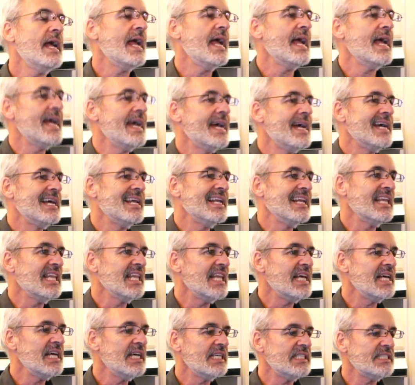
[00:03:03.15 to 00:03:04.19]
and
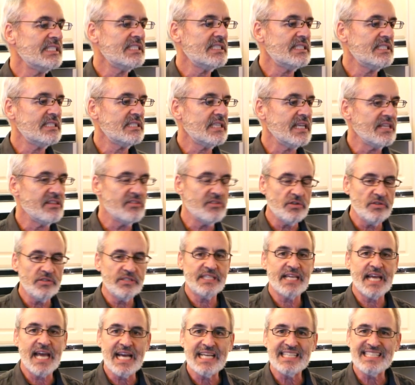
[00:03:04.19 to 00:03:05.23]
less
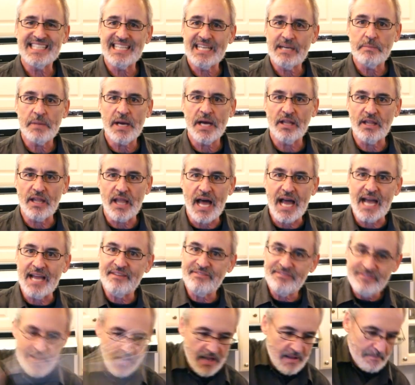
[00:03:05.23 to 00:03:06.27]
enthusiastic about
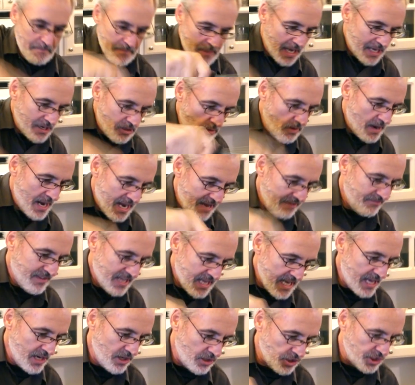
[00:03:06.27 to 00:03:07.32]
life, I don't have
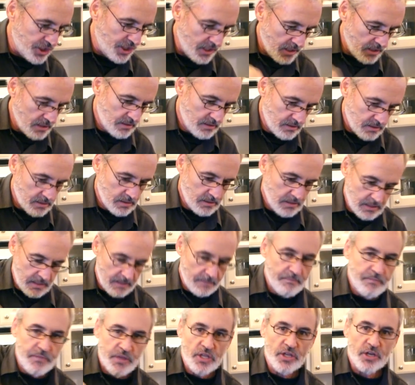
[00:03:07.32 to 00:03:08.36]
the energy,
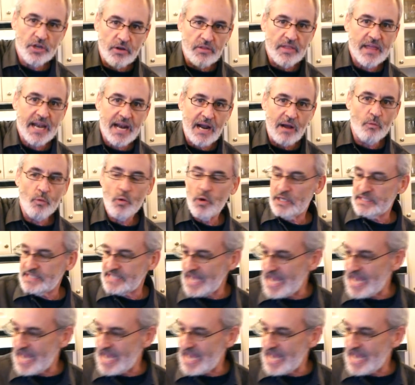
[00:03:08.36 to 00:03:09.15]
you know, that I once